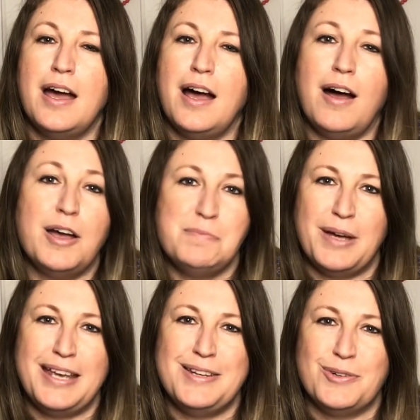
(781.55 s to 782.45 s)
I
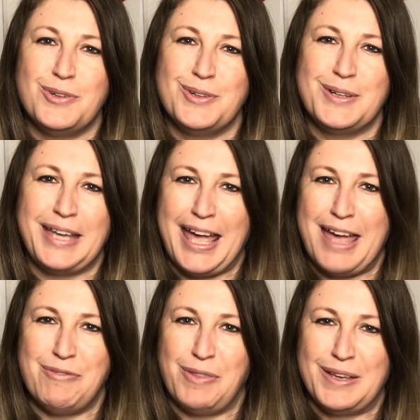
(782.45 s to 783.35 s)
may not get
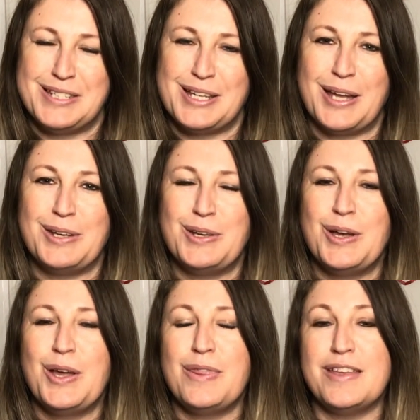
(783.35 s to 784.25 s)
everything done.
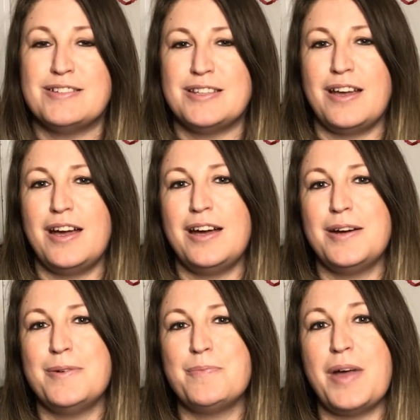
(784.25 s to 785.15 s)
There's
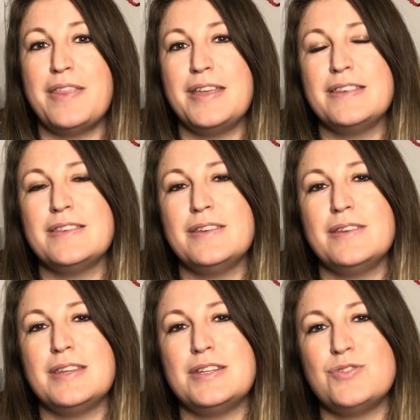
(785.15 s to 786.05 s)
I think
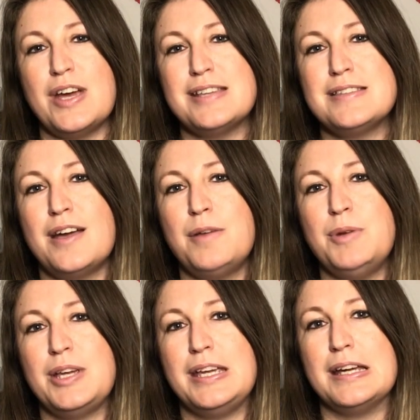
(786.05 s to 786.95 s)
the dress that I'm
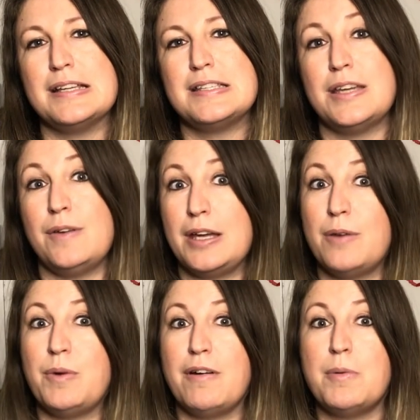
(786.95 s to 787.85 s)
looking at sewing up,
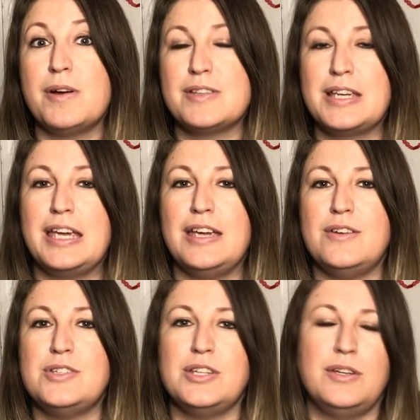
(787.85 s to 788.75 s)
where I'm asking you
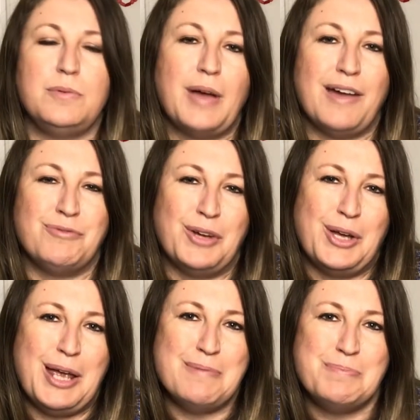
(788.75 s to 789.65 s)
to have
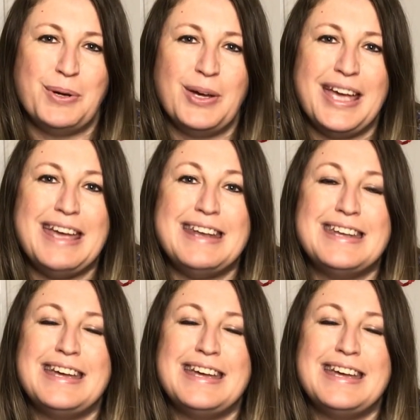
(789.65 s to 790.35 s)
input in,